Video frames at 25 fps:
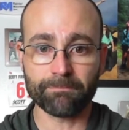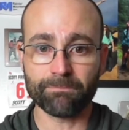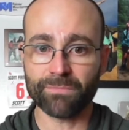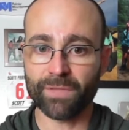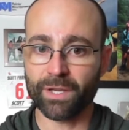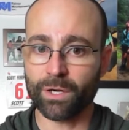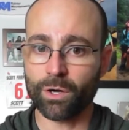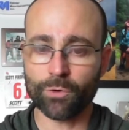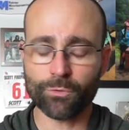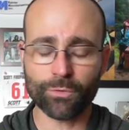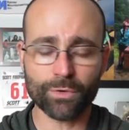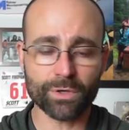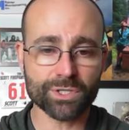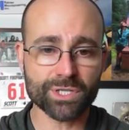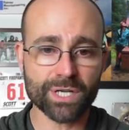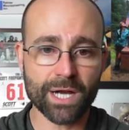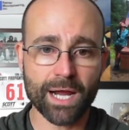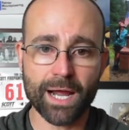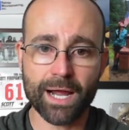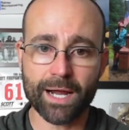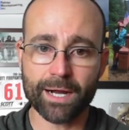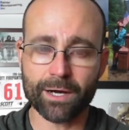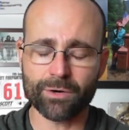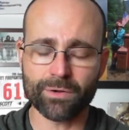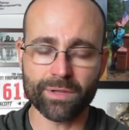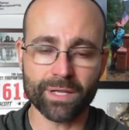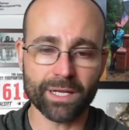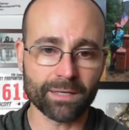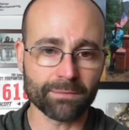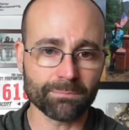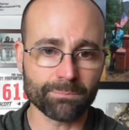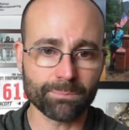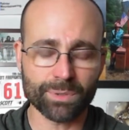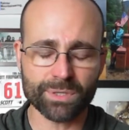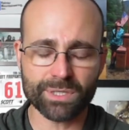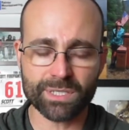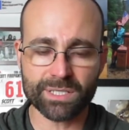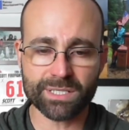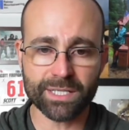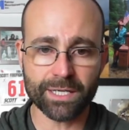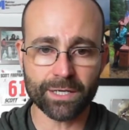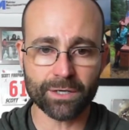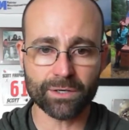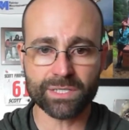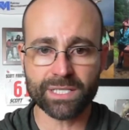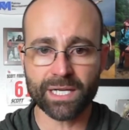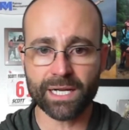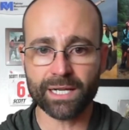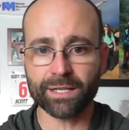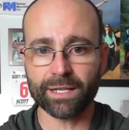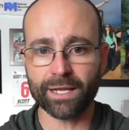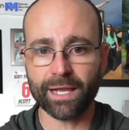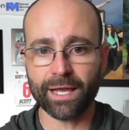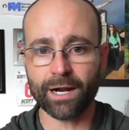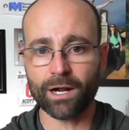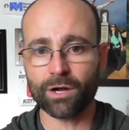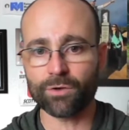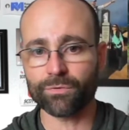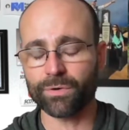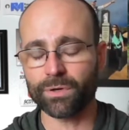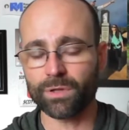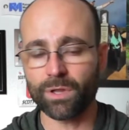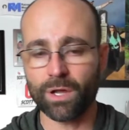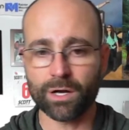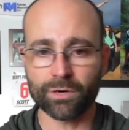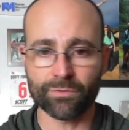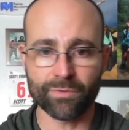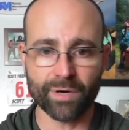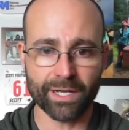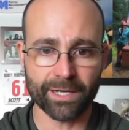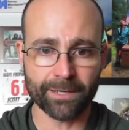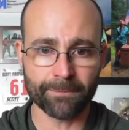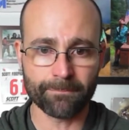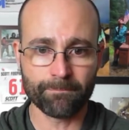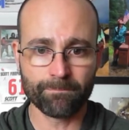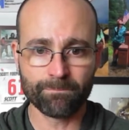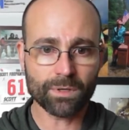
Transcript: They go for a jog, or they put the sneakers on and they head out for a long run.